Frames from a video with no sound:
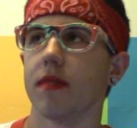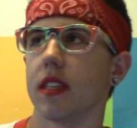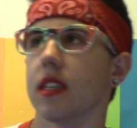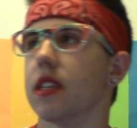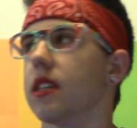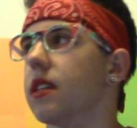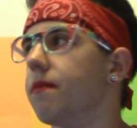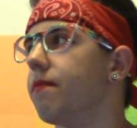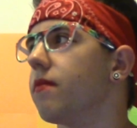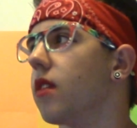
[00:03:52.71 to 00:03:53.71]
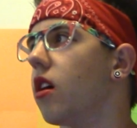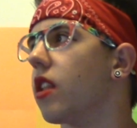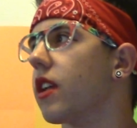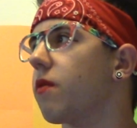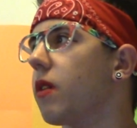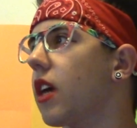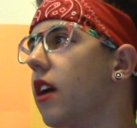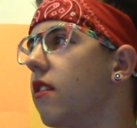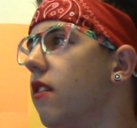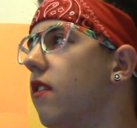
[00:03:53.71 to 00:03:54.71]
Uh, all last week
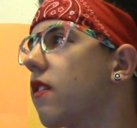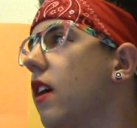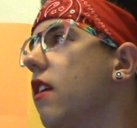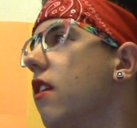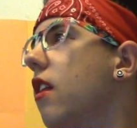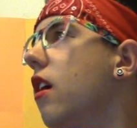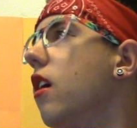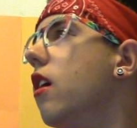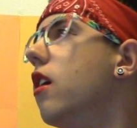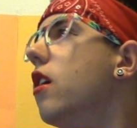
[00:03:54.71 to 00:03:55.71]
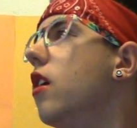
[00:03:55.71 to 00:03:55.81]
I decided, uh,